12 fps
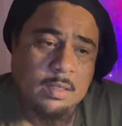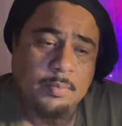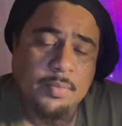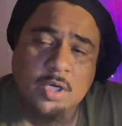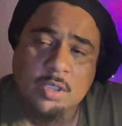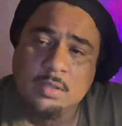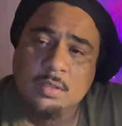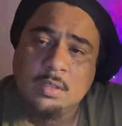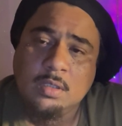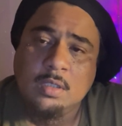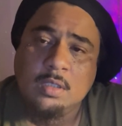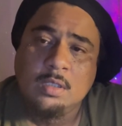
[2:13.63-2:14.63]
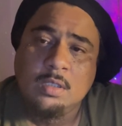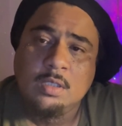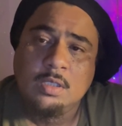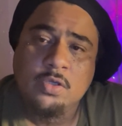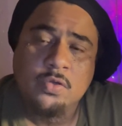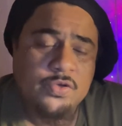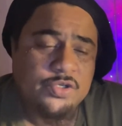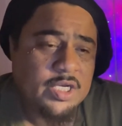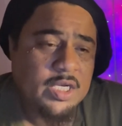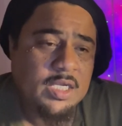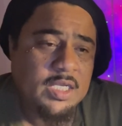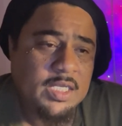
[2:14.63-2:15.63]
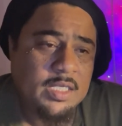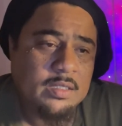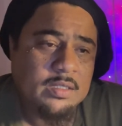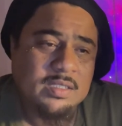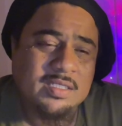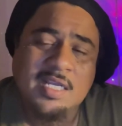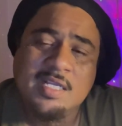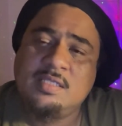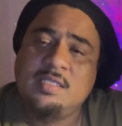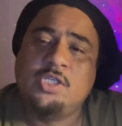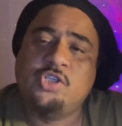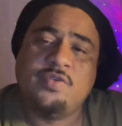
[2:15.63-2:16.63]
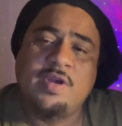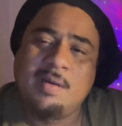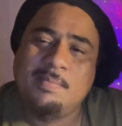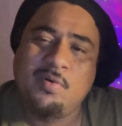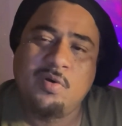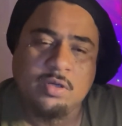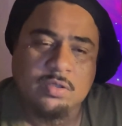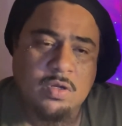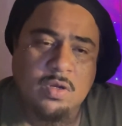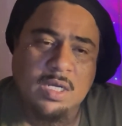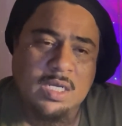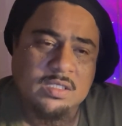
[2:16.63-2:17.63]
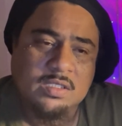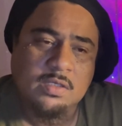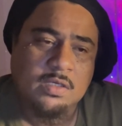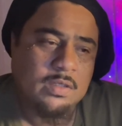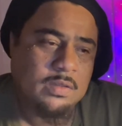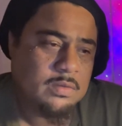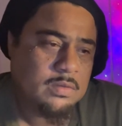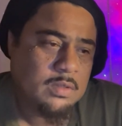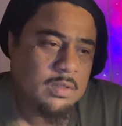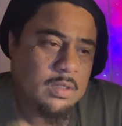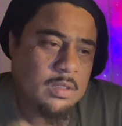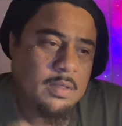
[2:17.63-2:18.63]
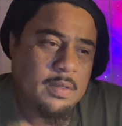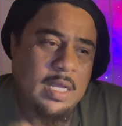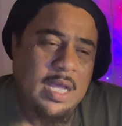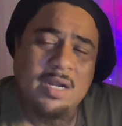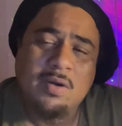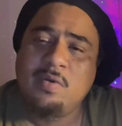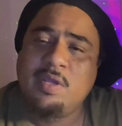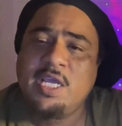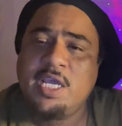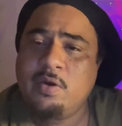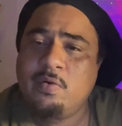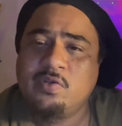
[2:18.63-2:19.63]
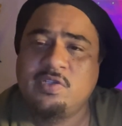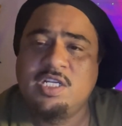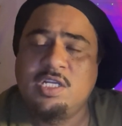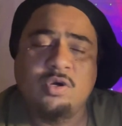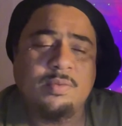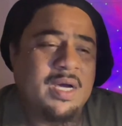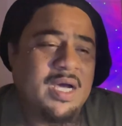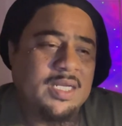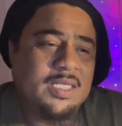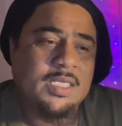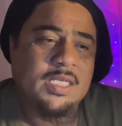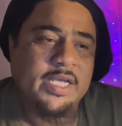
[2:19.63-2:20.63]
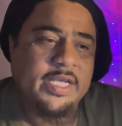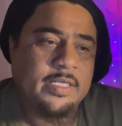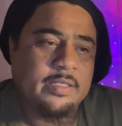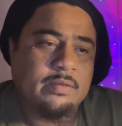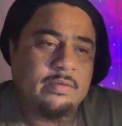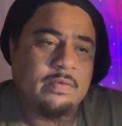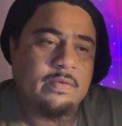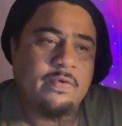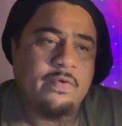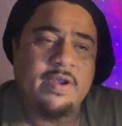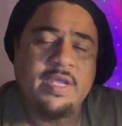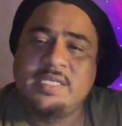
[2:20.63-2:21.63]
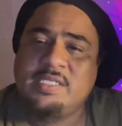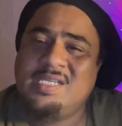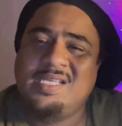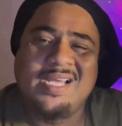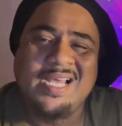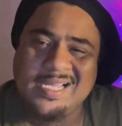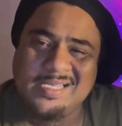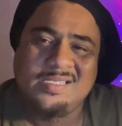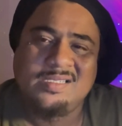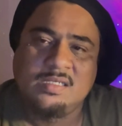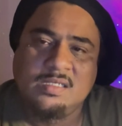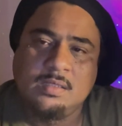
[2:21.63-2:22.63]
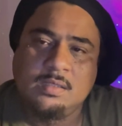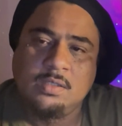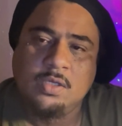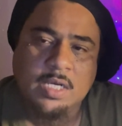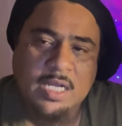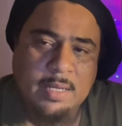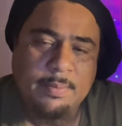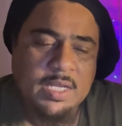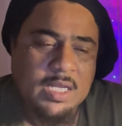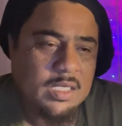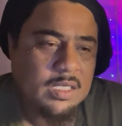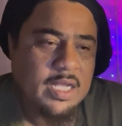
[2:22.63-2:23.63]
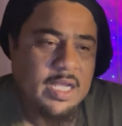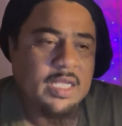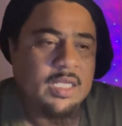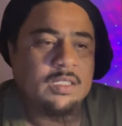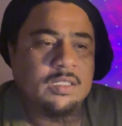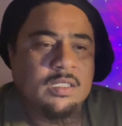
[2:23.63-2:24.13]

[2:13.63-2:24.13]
But usually, since the track broke down and so, I don't hear or see nobody like racing horse. You know what I mean? Like,